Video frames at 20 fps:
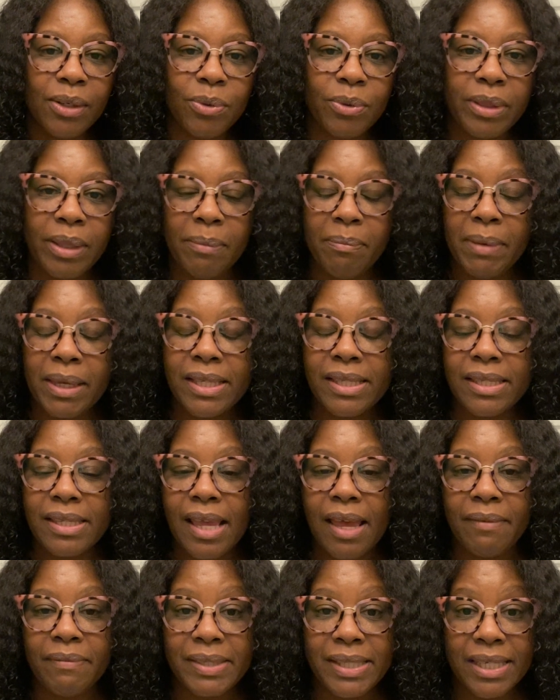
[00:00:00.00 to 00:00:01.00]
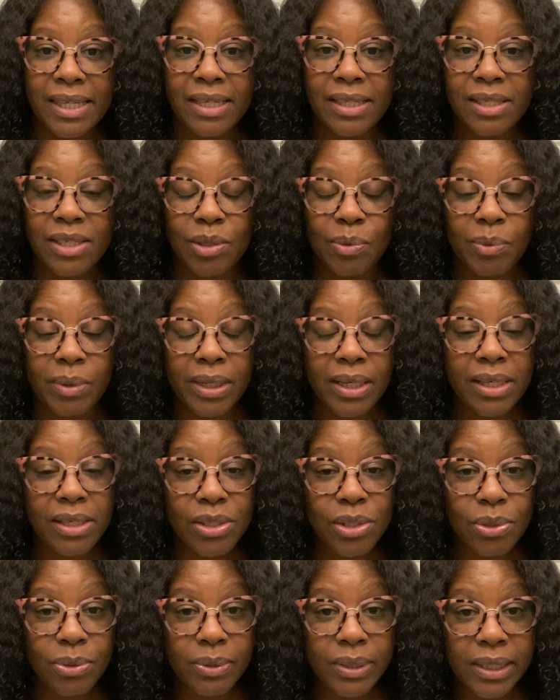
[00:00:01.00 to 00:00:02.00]
or they may have seen someone
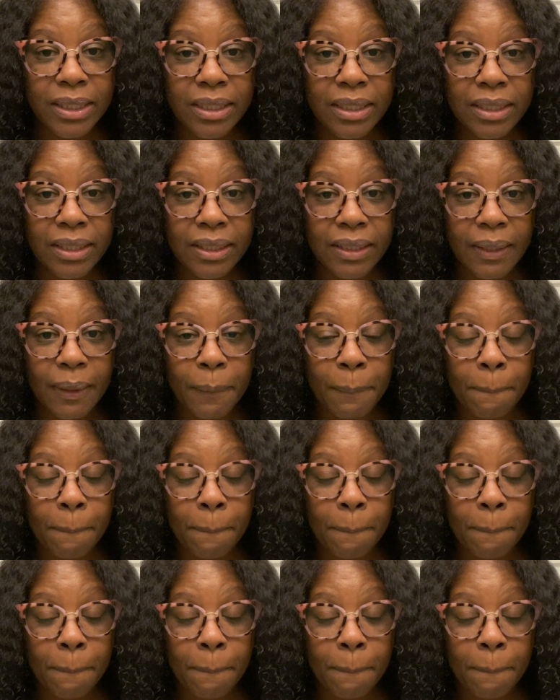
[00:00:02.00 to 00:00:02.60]
else who did it,